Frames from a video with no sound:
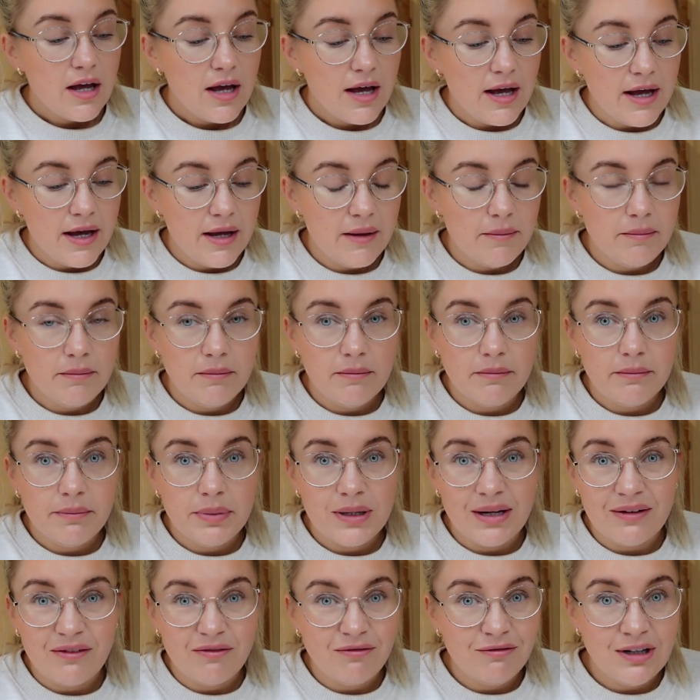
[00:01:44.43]
But
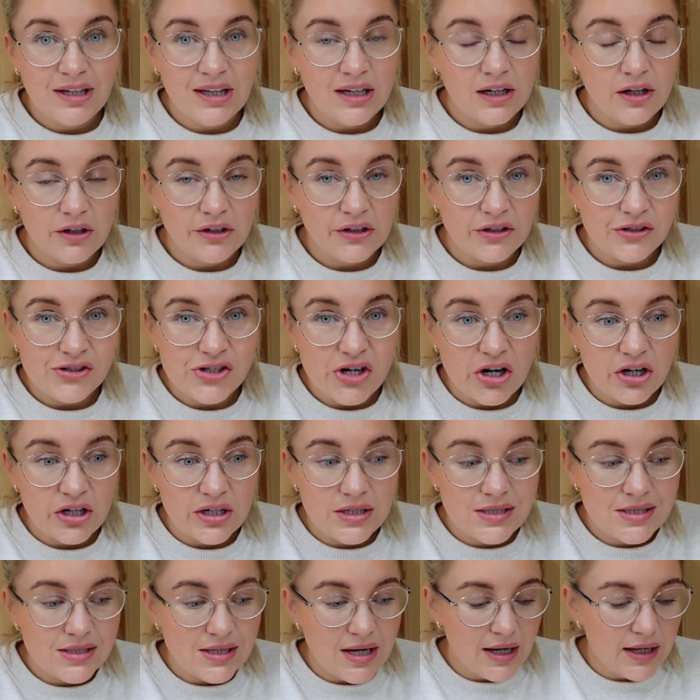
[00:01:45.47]
I've really got no
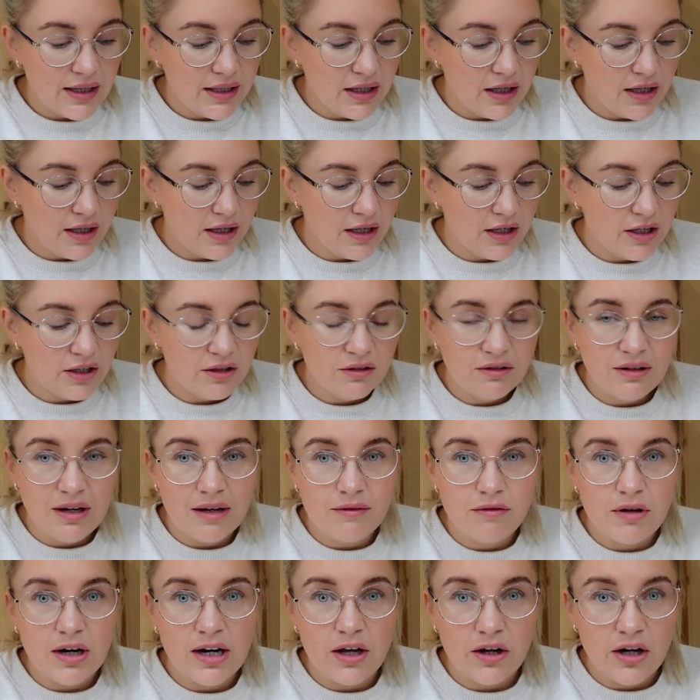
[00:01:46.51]
choice.
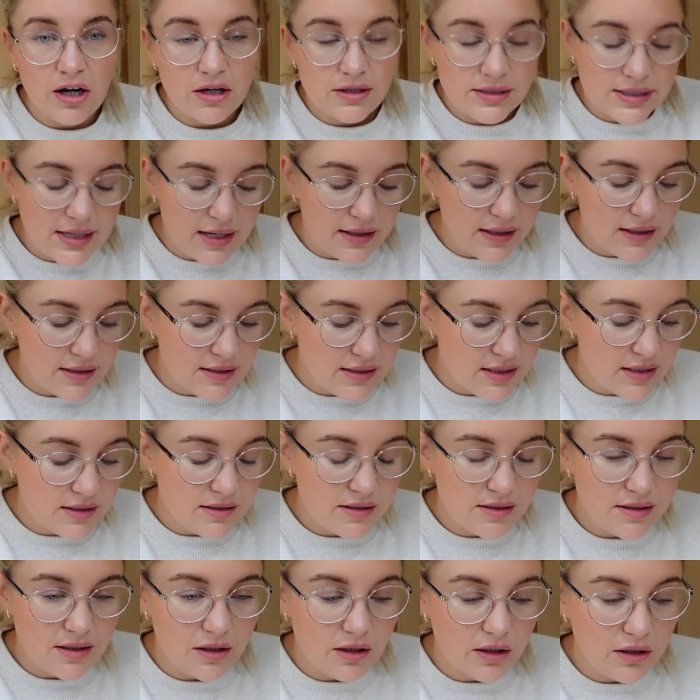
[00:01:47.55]
I've run out of contact
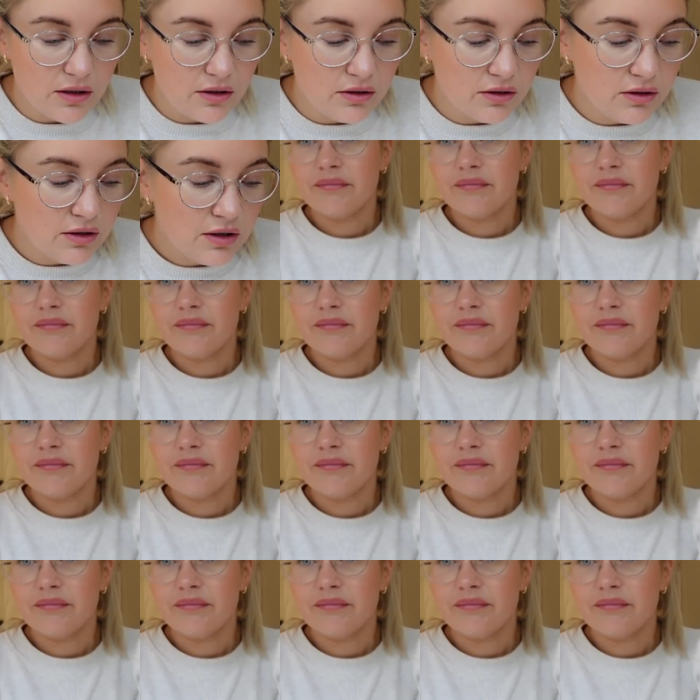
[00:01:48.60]
lenses, so...